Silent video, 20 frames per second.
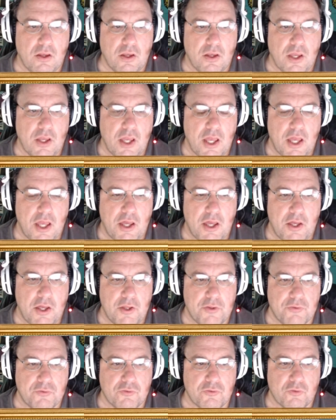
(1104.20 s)

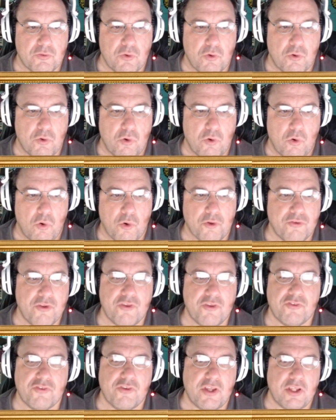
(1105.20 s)
and or or
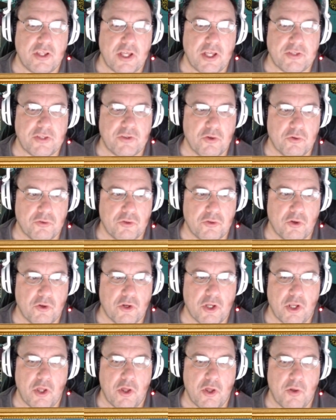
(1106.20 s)
Disney, like they're they're
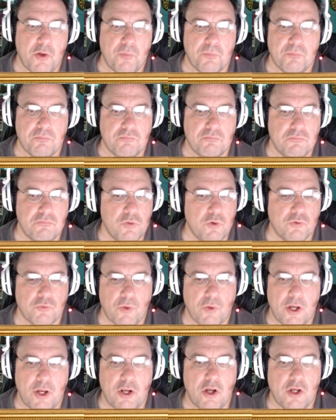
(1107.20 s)
gonna move
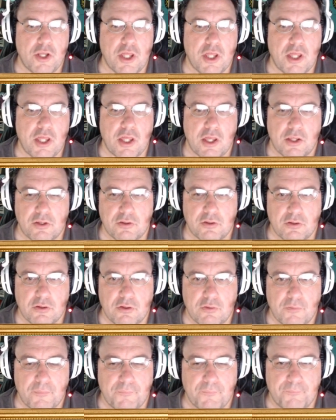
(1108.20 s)
right on ahead.
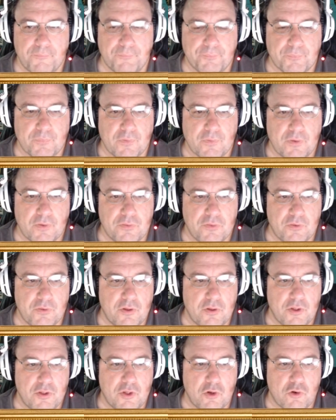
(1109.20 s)

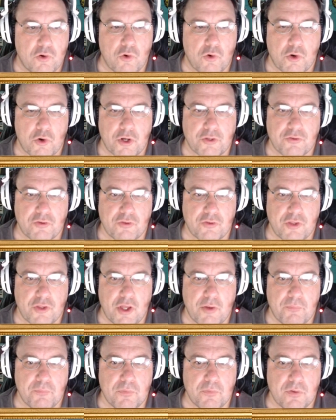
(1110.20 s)
You know, according to
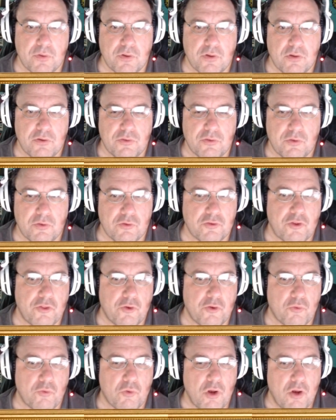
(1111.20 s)
them, there's
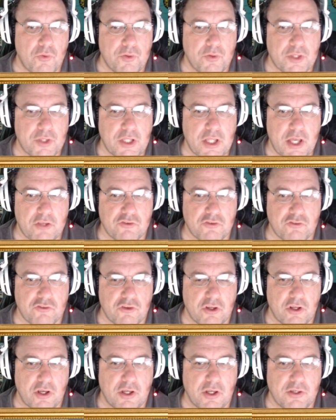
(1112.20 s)
nothing wrong with the Last
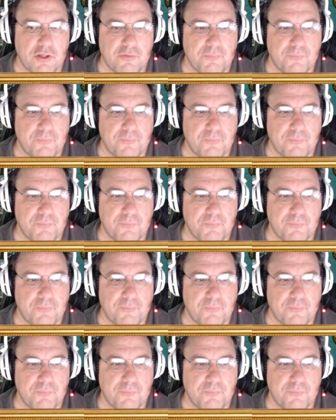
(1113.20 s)
Jedi.